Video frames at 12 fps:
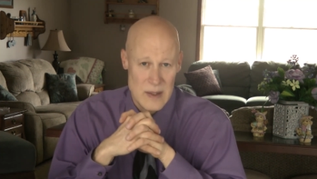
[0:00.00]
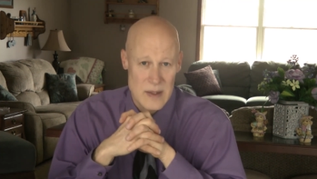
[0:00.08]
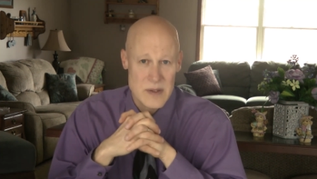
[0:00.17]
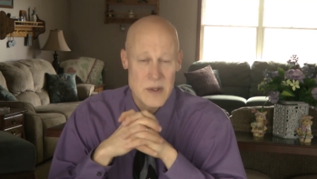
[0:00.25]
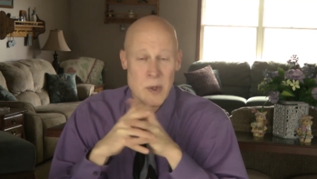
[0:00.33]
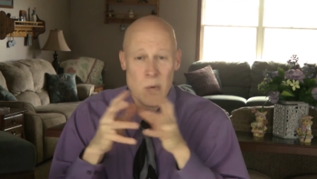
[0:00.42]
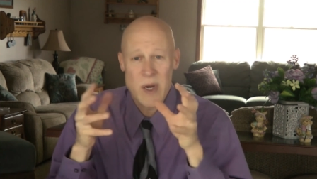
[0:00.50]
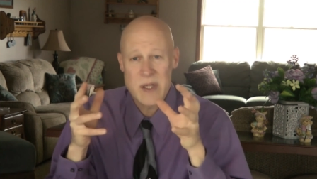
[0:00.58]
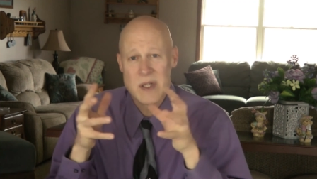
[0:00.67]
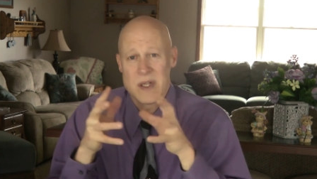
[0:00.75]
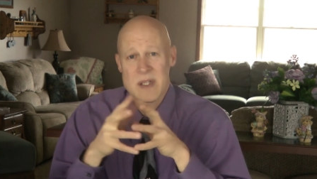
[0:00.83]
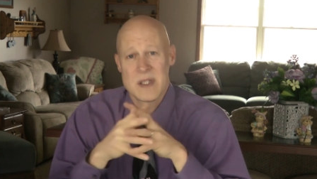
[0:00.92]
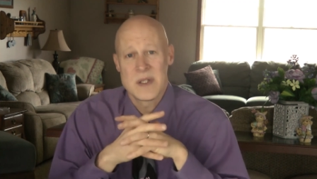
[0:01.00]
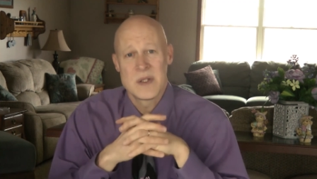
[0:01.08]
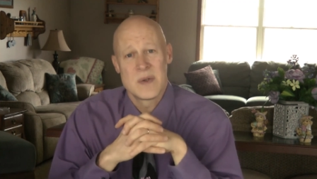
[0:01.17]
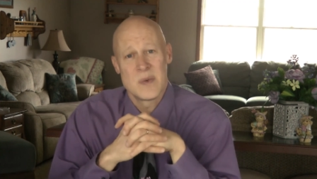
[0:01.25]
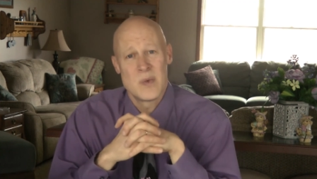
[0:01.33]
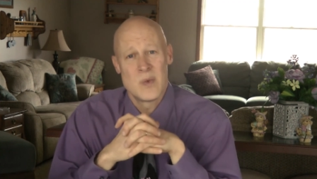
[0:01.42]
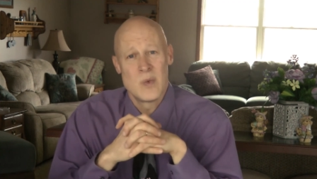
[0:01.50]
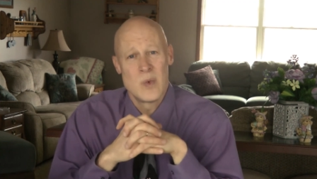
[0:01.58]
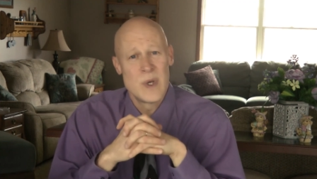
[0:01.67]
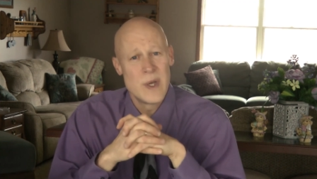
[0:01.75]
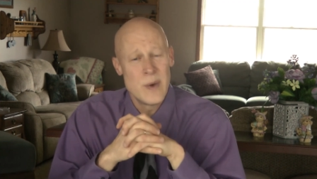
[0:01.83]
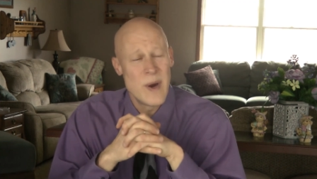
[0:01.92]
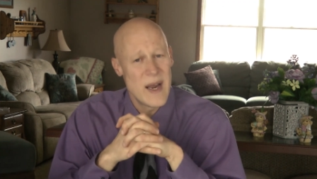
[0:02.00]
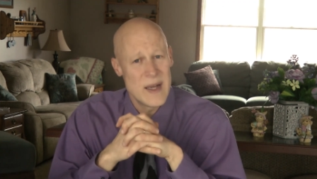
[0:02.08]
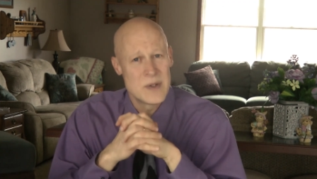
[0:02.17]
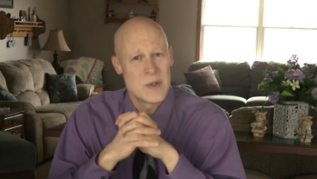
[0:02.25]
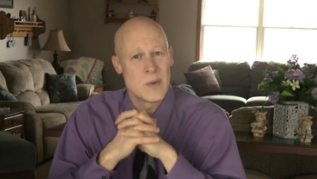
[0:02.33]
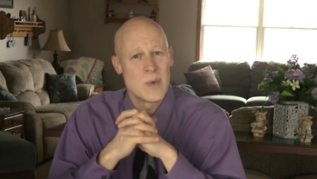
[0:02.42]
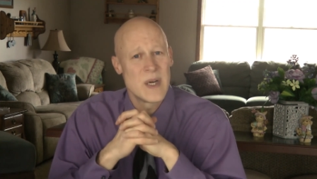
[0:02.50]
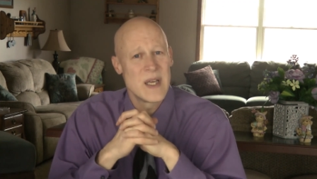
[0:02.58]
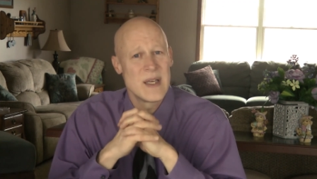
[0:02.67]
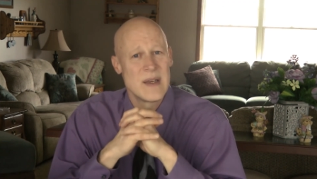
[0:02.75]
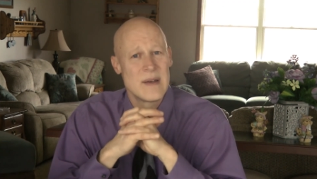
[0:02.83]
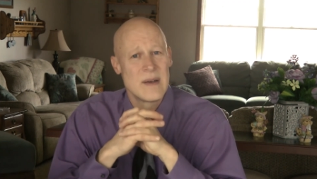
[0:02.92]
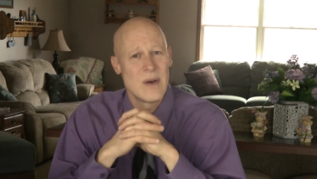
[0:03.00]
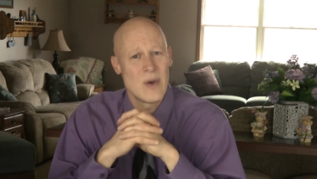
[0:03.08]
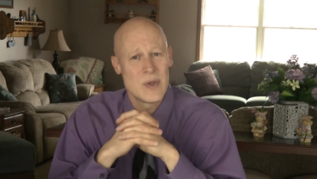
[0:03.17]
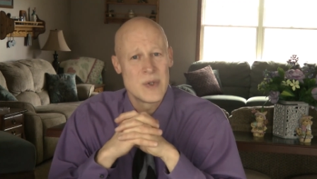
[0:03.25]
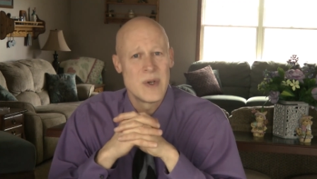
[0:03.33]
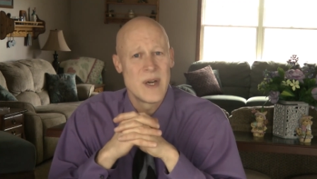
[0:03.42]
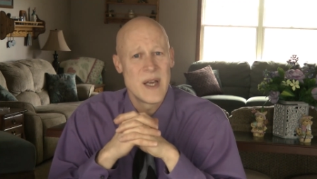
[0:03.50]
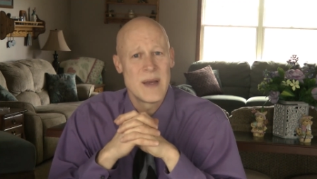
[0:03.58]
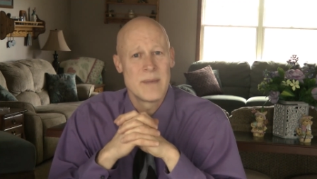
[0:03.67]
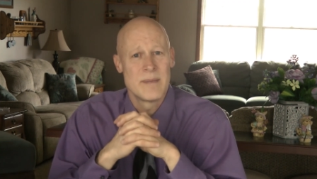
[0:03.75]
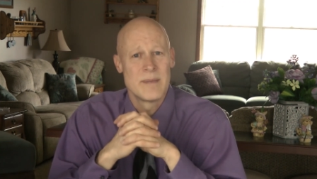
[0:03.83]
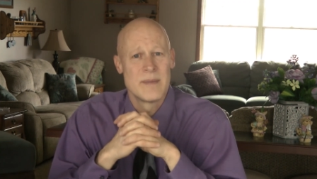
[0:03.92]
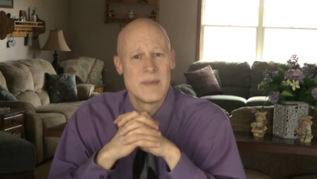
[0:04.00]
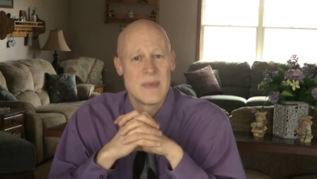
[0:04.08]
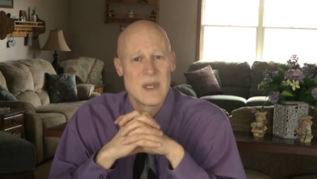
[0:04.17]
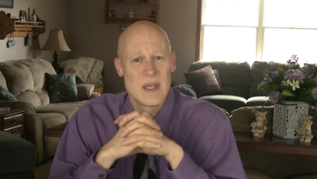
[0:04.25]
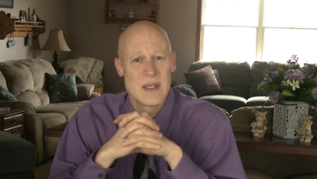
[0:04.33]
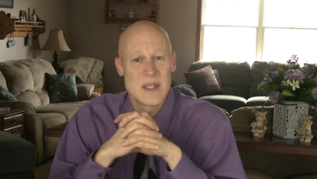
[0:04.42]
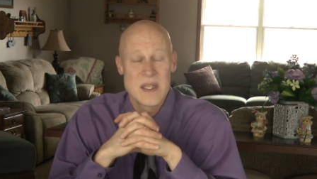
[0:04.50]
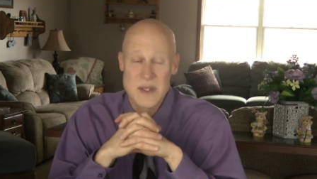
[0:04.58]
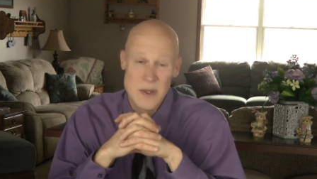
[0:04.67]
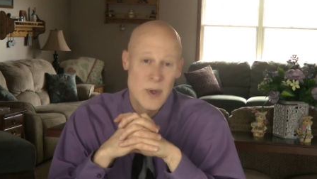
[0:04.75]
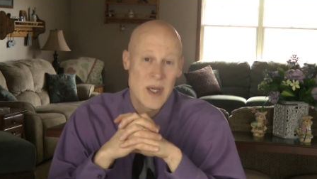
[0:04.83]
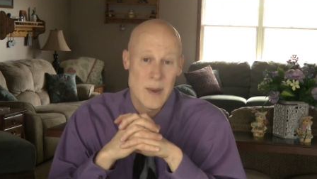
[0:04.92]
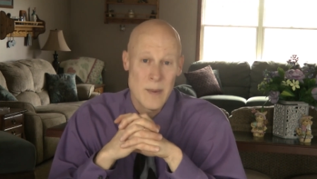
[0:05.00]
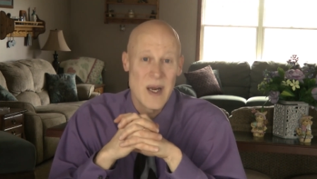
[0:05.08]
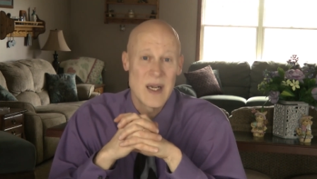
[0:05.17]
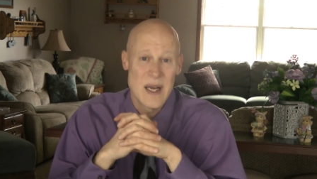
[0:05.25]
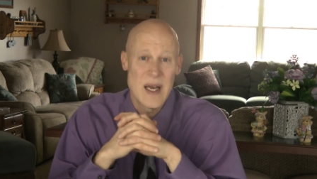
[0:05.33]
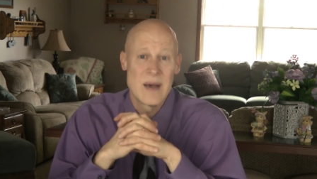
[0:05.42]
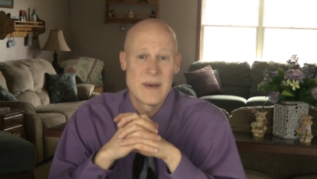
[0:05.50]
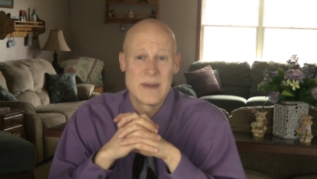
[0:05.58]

So the question is, is will you answer when He calls your name? Because He's doing it right now.